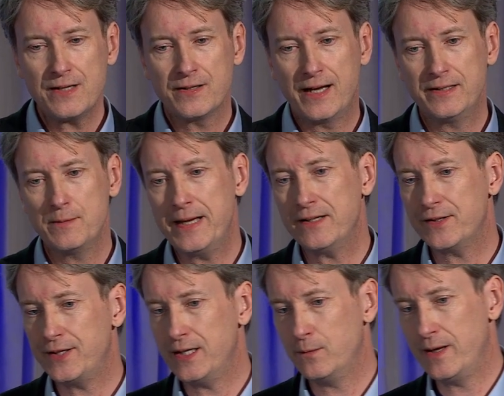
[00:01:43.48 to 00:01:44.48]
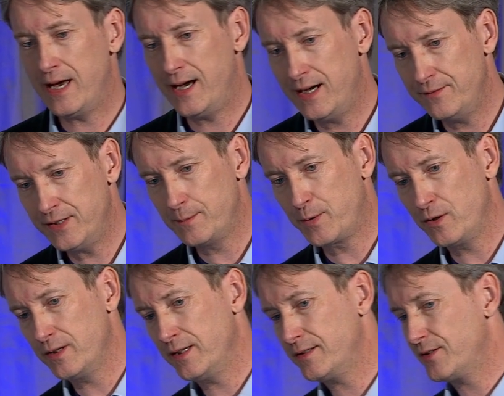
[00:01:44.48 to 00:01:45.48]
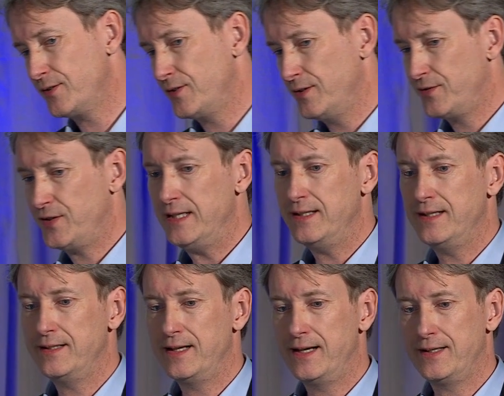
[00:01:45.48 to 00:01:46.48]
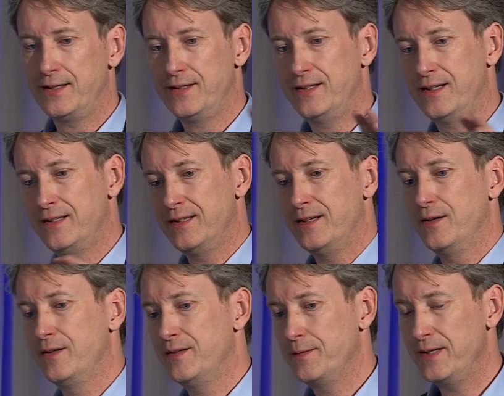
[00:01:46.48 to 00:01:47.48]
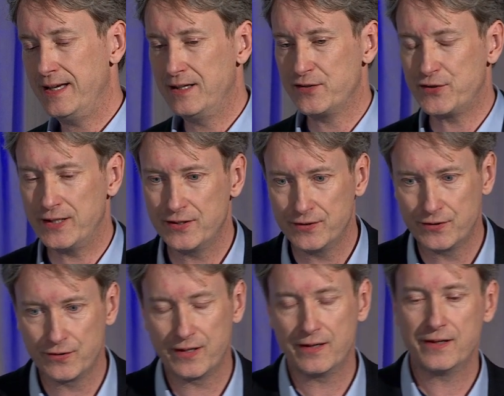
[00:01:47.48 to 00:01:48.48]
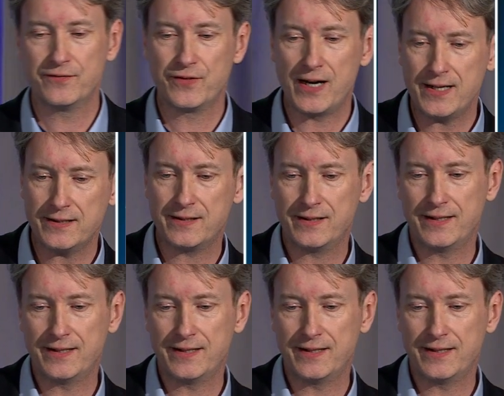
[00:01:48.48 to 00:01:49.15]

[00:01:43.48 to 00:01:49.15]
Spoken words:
And the main thing we have in the project, it's seen in the illustration to the right.